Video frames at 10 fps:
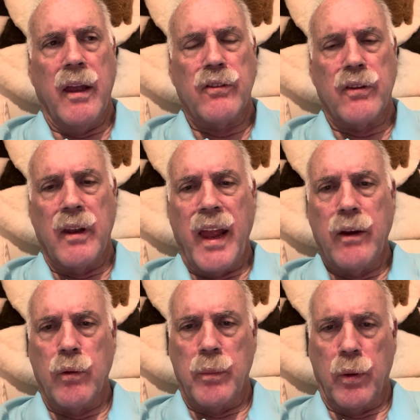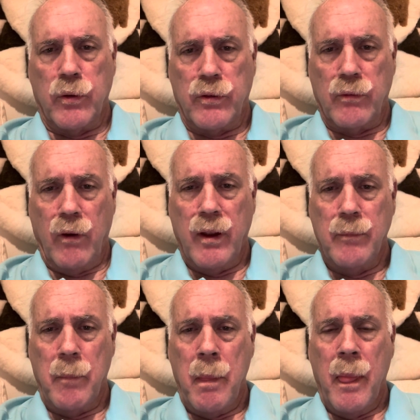an angry person, right?
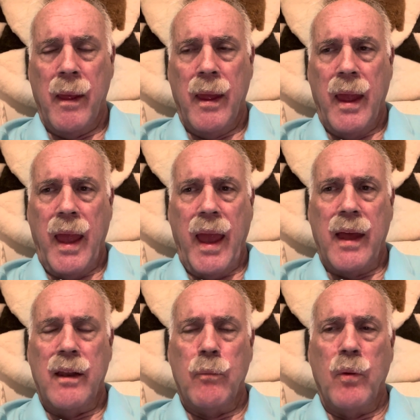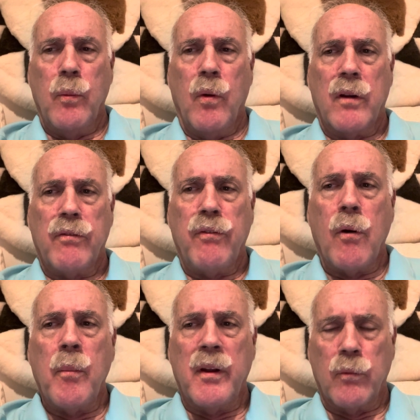And then we want to
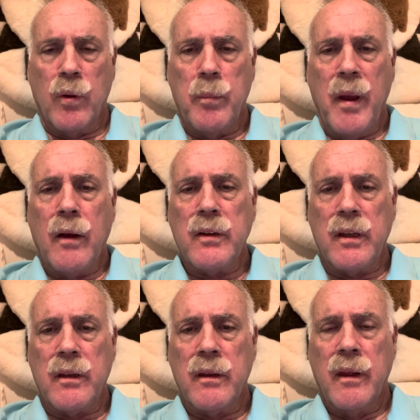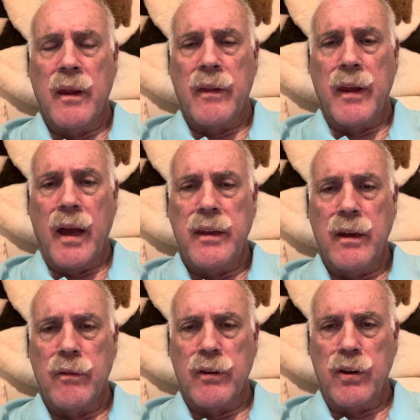foment rebellion. The idea
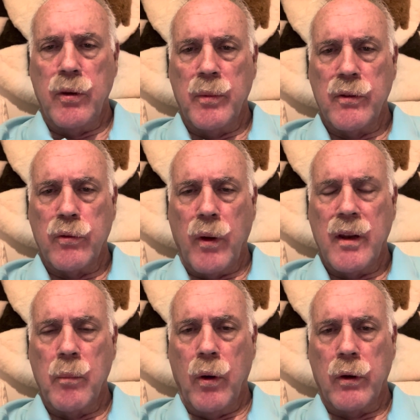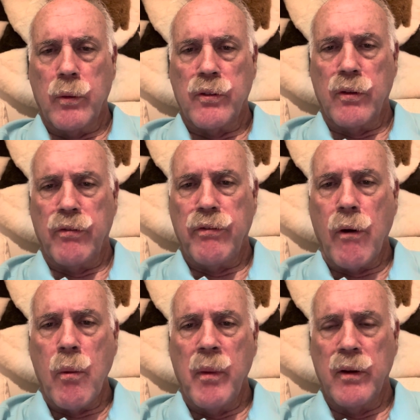of the Cuban trade embargo is to
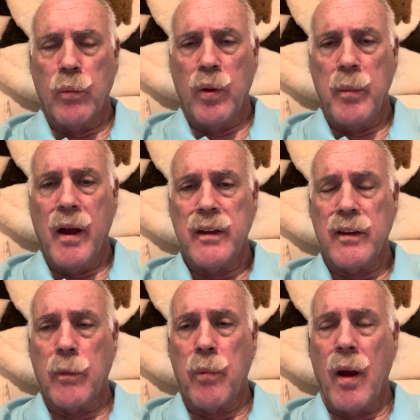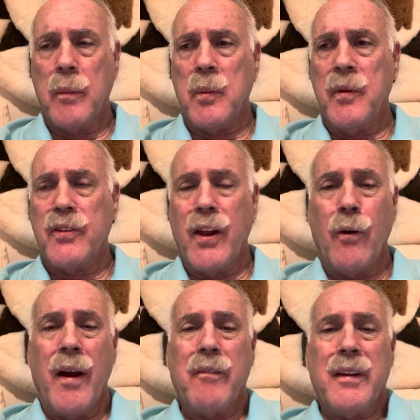foment rebellion. The problem is they
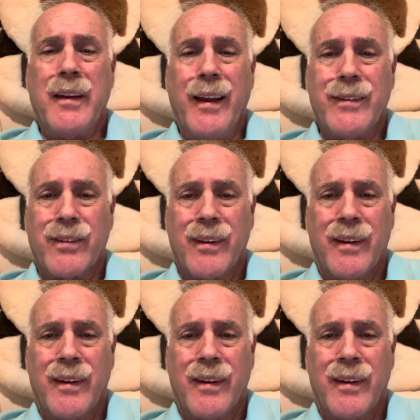don't have any guns.